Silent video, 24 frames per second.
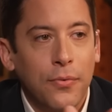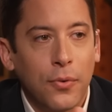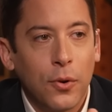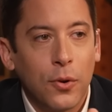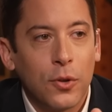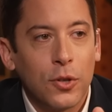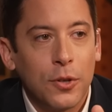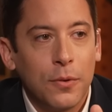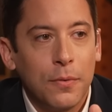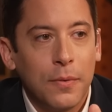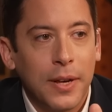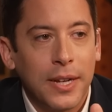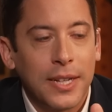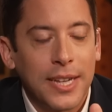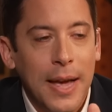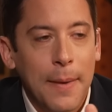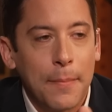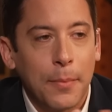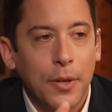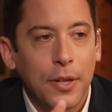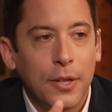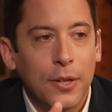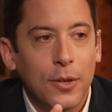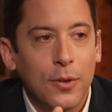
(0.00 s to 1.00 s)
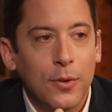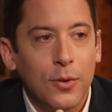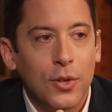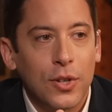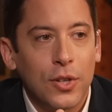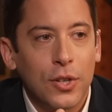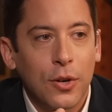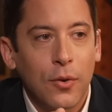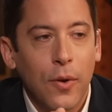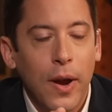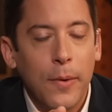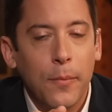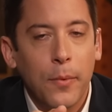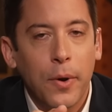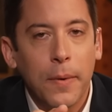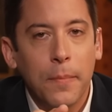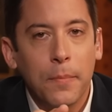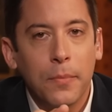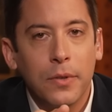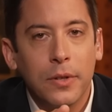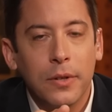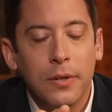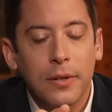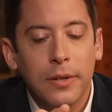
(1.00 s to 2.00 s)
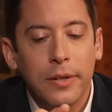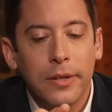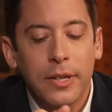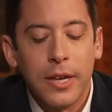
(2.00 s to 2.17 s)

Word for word: the first example he used is a great one. He